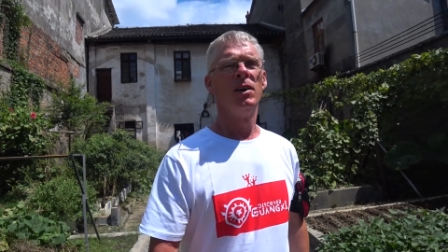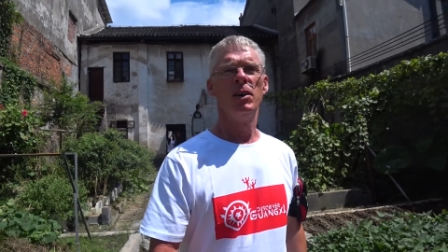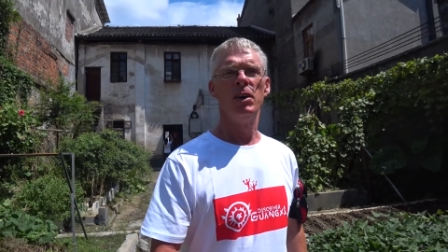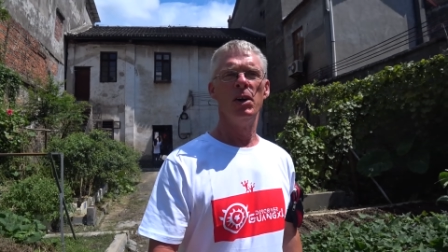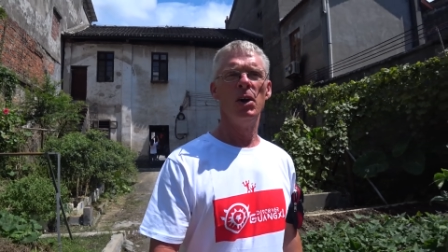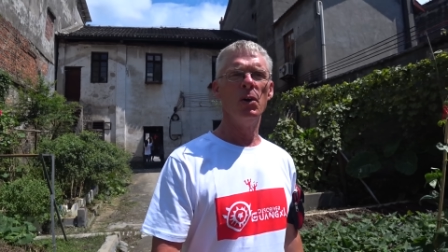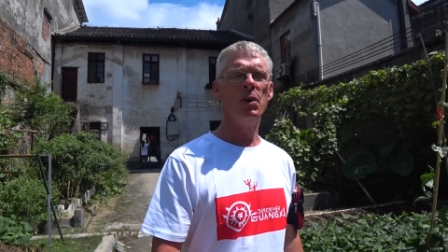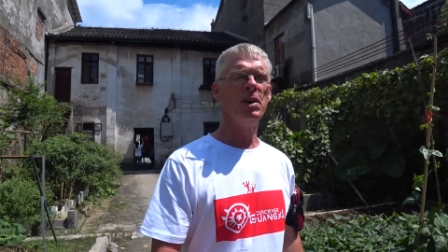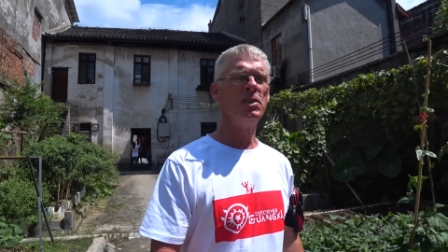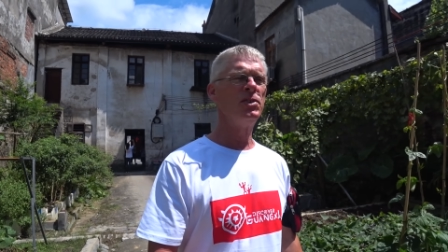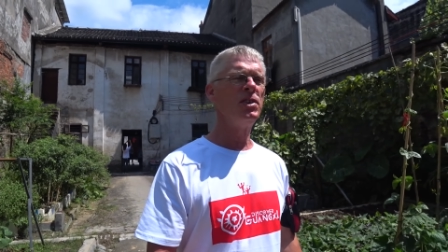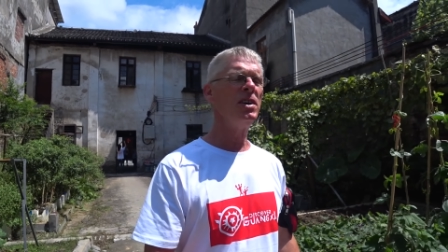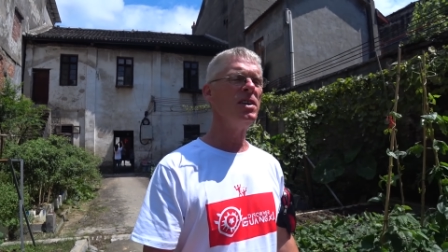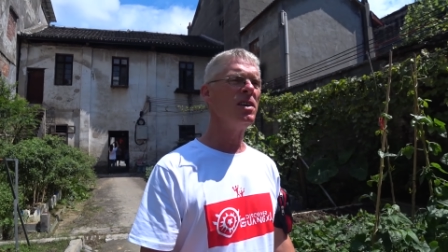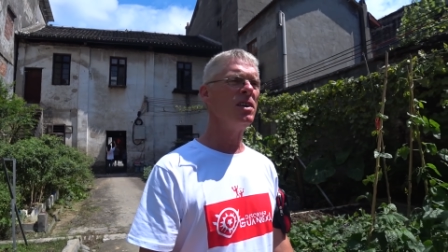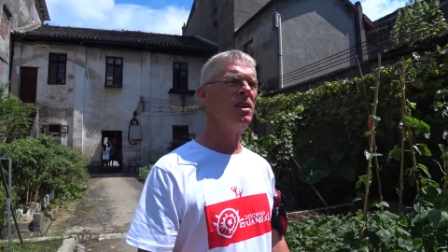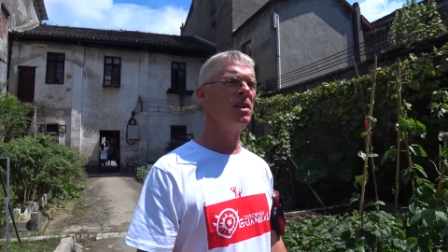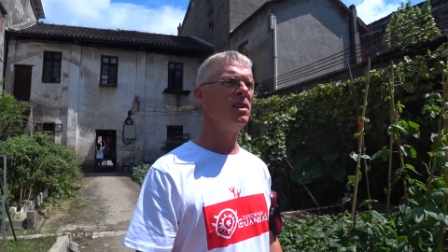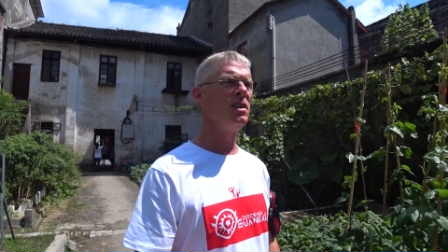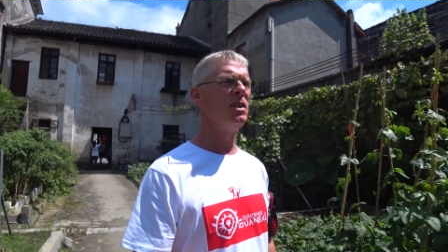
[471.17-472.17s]
You know, you see
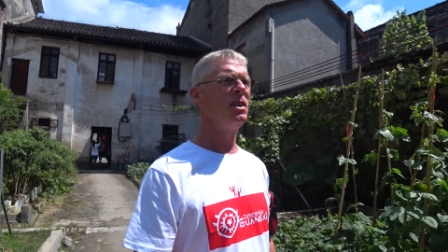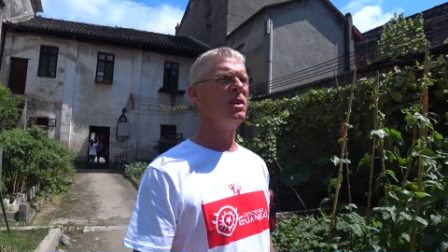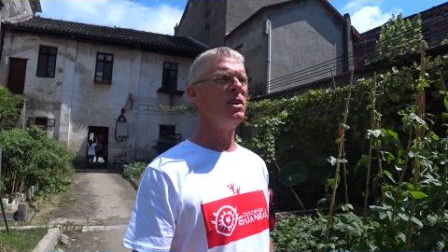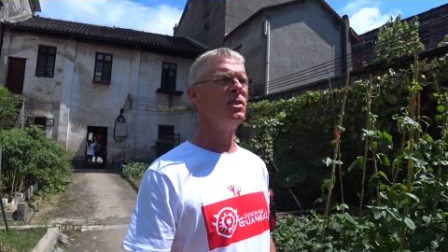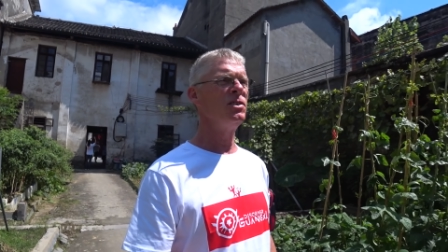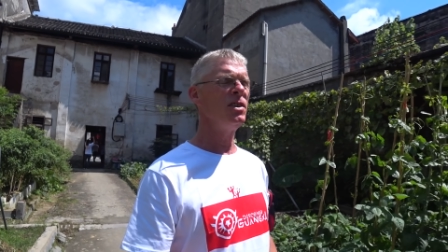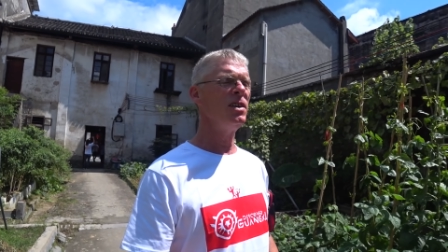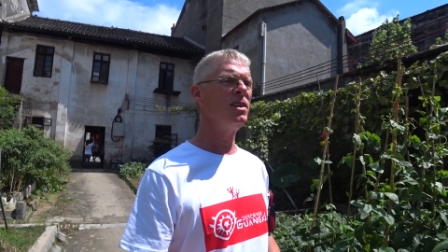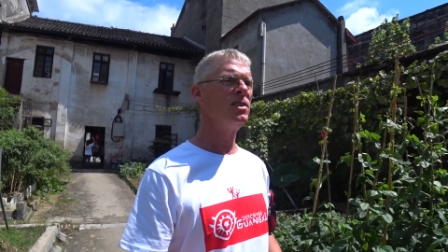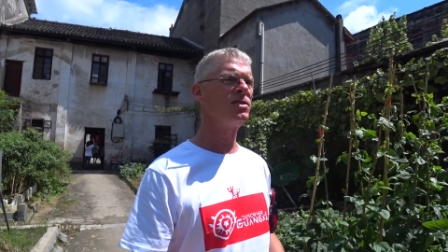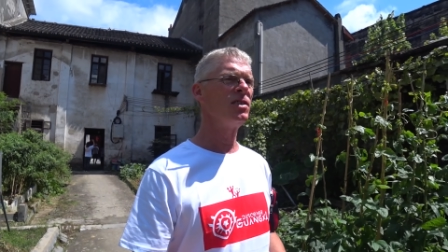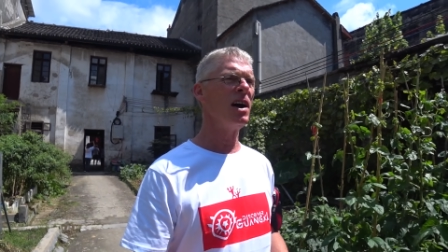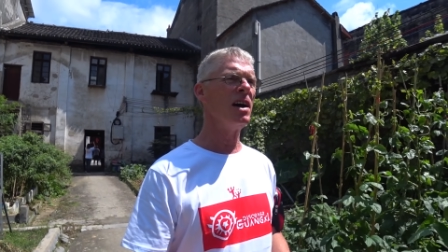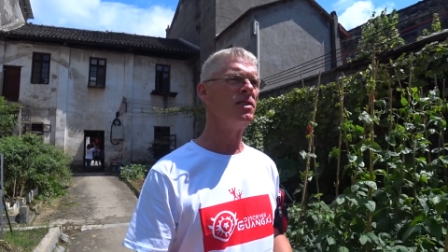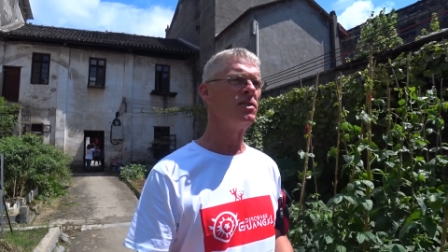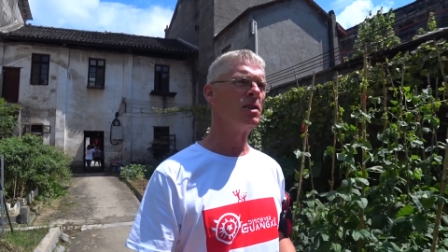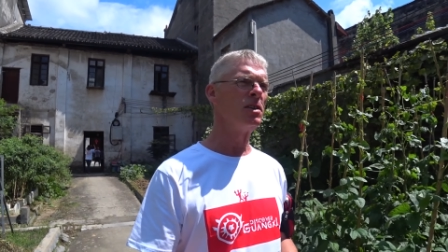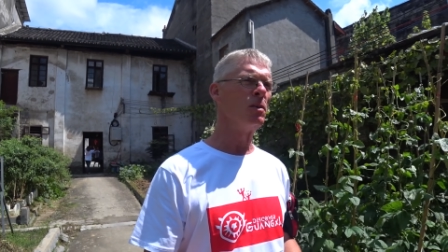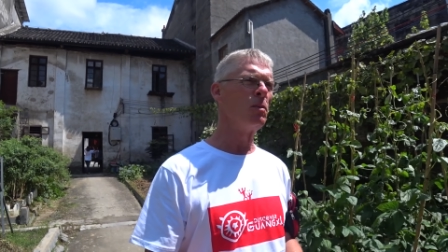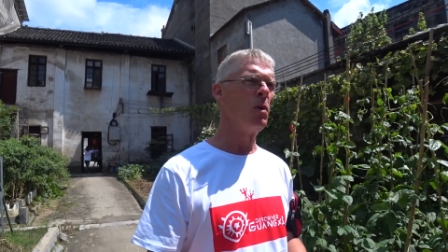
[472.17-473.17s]
the
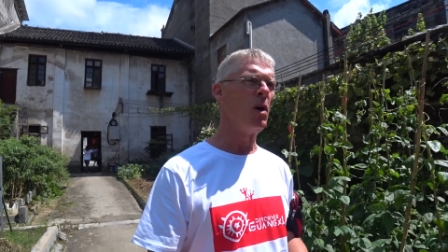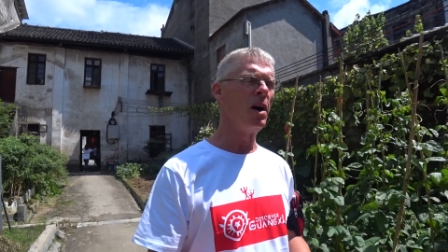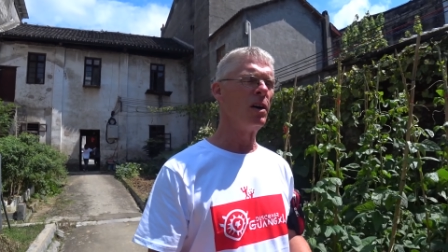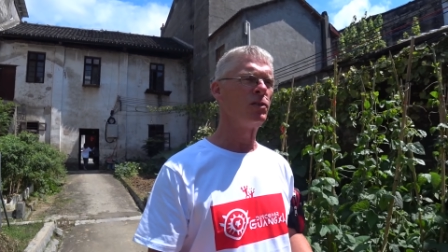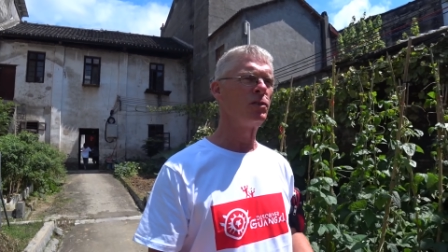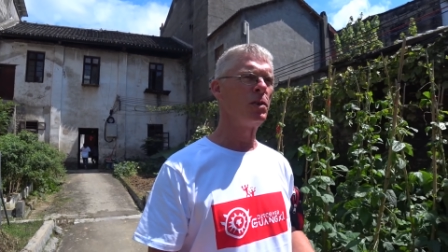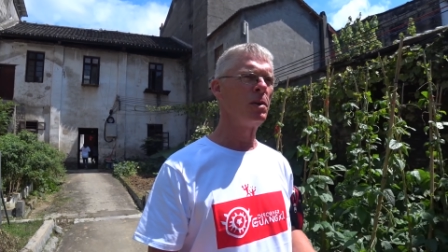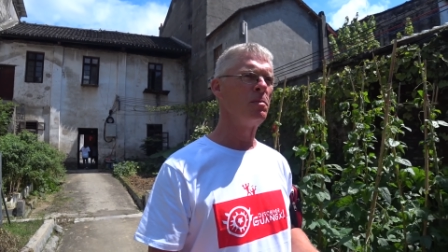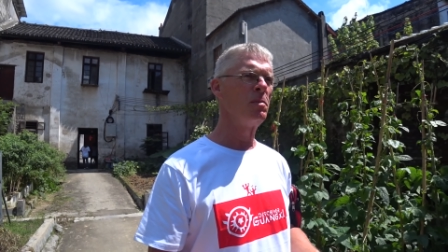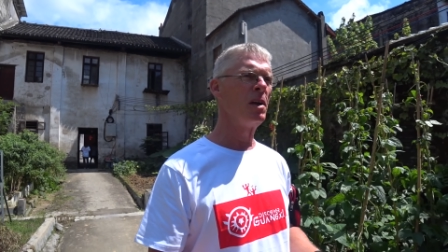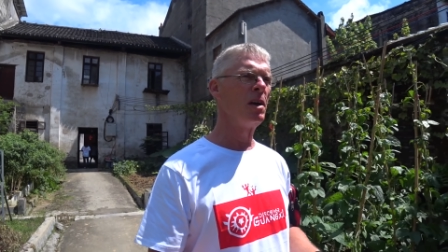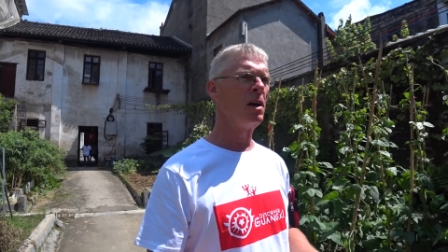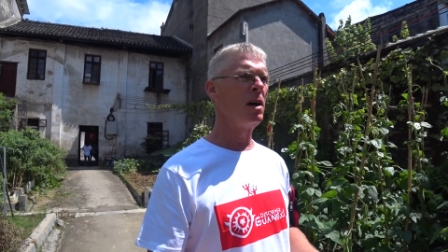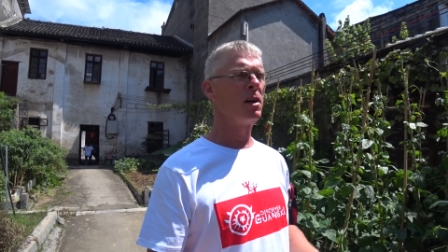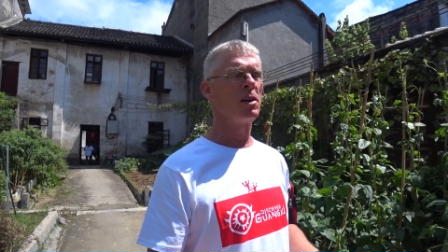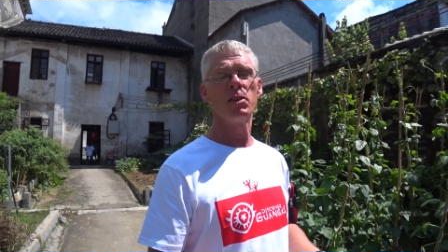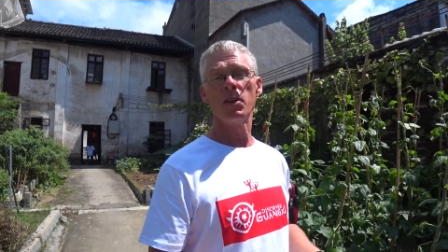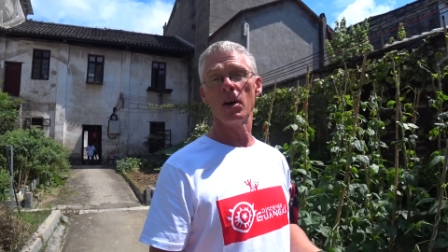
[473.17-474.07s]
signs on the walls from the